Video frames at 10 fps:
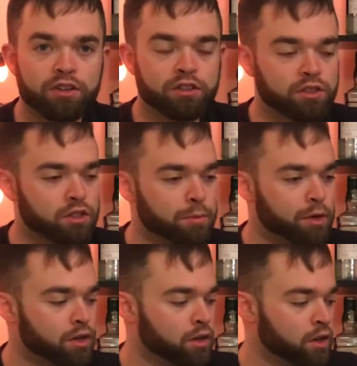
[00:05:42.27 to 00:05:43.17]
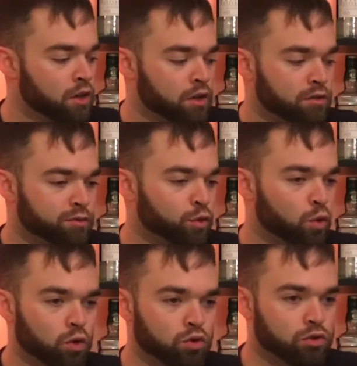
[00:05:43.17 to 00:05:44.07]
You could sip it
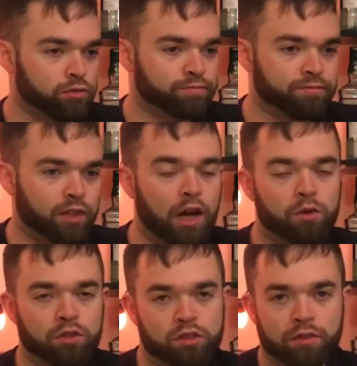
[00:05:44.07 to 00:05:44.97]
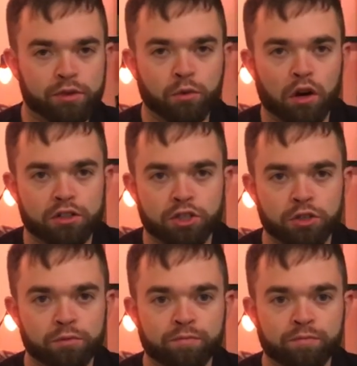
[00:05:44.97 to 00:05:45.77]
for hours if you wanted to,